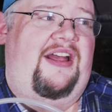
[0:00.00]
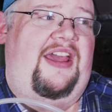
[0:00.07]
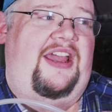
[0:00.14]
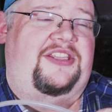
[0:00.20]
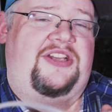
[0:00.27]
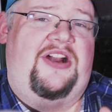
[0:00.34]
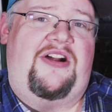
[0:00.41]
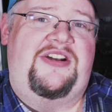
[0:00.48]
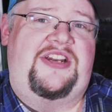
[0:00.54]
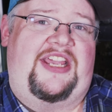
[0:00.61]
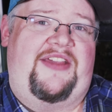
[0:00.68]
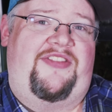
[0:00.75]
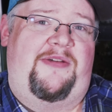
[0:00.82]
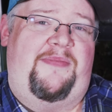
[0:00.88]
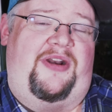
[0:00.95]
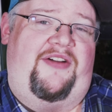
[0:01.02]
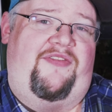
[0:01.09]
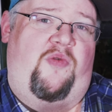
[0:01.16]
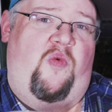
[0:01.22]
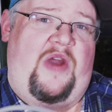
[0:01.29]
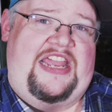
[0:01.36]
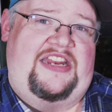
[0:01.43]
it's hard to give them
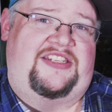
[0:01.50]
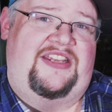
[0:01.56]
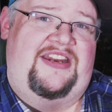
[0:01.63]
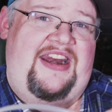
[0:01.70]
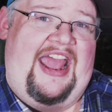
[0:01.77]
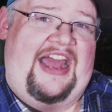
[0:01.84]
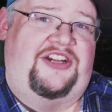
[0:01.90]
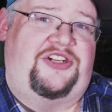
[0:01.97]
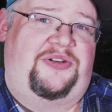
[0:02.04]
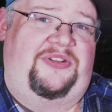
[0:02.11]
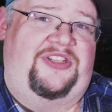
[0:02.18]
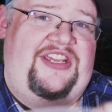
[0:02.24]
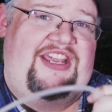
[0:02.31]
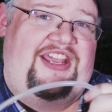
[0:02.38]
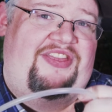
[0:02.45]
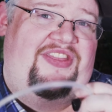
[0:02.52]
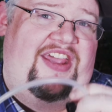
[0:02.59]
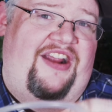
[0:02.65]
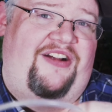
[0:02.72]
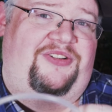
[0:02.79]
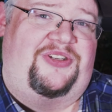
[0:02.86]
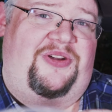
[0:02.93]
enough weight naturally in the
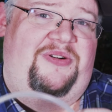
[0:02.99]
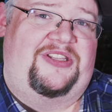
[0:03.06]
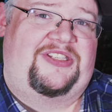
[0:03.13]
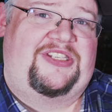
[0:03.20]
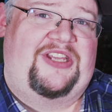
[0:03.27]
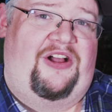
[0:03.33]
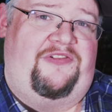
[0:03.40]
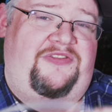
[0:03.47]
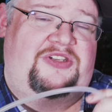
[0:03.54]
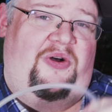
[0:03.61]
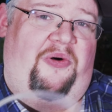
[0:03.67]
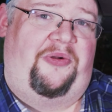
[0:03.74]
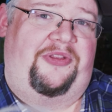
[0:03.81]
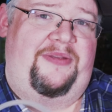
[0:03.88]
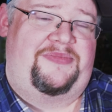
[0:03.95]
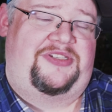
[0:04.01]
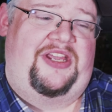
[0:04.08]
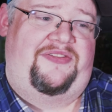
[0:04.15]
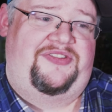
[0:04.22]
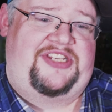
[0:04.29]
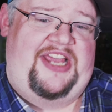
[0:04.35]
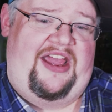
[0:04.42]
Airstone itself to hold
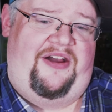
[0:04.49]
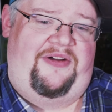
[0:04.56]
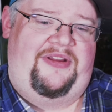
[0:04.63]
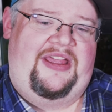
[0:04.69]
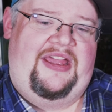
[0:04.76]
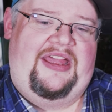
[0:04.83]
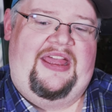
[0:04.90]
themselves down.